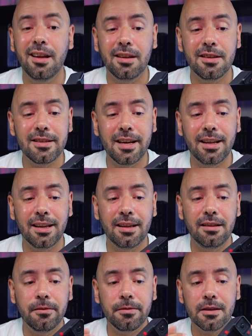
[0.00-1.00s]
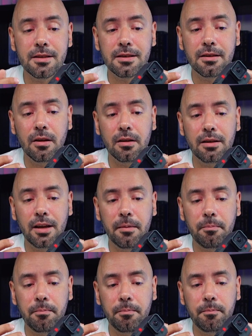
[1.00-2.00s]
They said that the difference is not
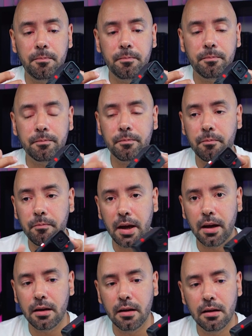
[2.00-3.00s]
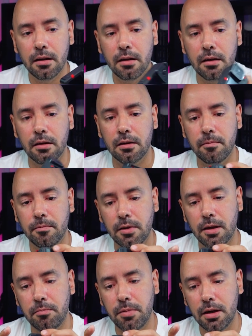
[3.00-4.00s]
that big on
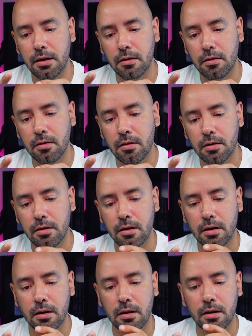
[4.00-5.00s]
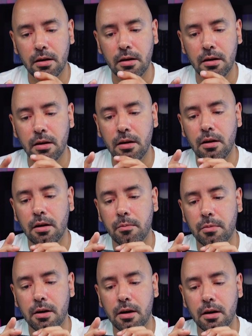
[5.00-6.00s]
the video
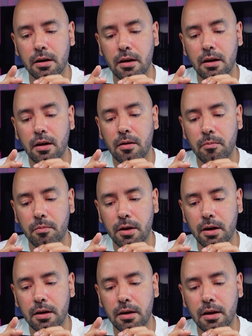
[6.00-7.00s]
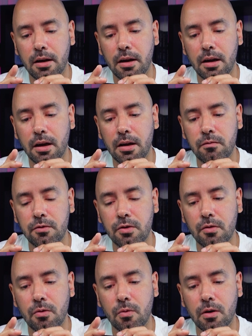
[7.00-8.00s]
part, but if
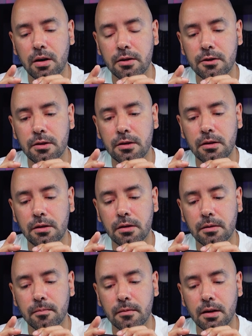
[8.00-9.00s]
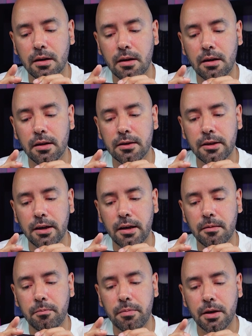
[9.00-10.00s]
you want to
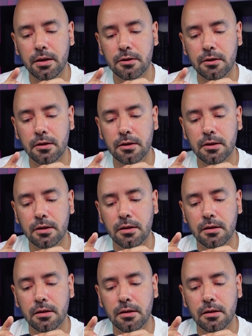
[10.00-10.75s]
take pictures